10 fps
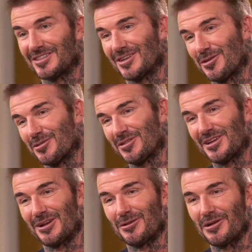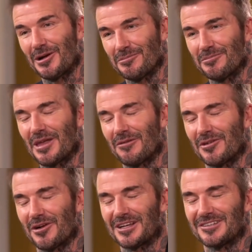So, you know, I'm
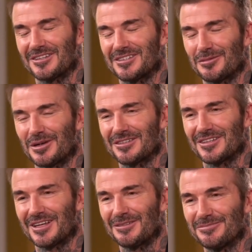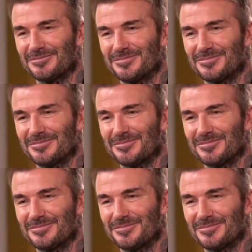very excited about today.